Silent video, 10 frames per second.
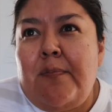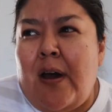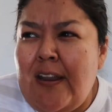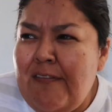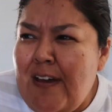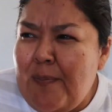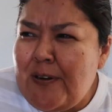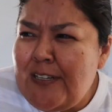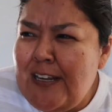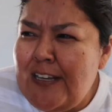body fat
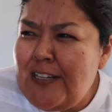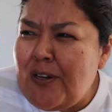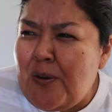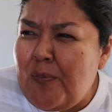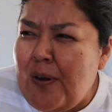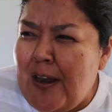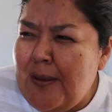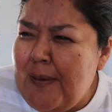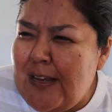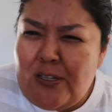percentage or
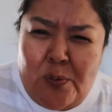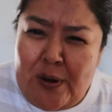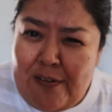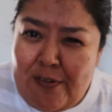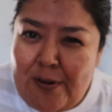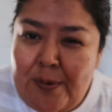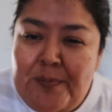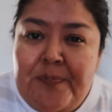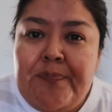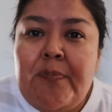body mass or whatever,
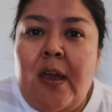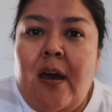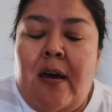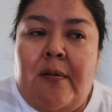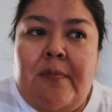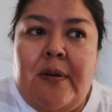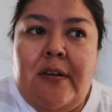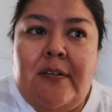um,